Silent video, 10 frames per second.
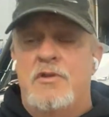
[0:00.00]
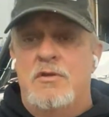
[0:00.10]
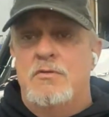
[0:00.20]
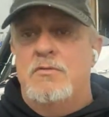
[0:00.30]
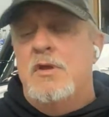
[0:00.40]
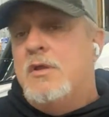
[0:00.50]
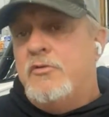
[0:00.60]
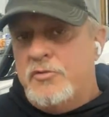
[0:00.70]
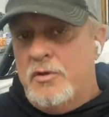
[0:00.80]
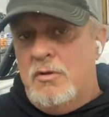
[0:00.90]
to do.
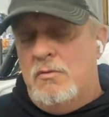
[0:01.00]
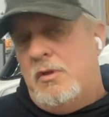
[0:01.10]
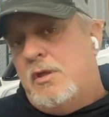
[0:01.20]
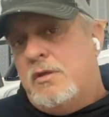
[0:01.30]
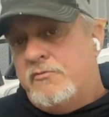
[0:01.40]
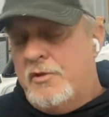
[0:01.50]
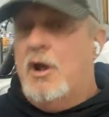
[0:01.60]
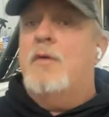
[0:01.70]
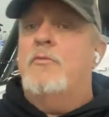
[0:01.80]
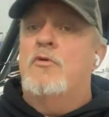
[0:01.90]
So
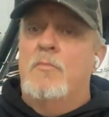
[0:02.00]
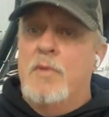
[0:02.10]
phenomenal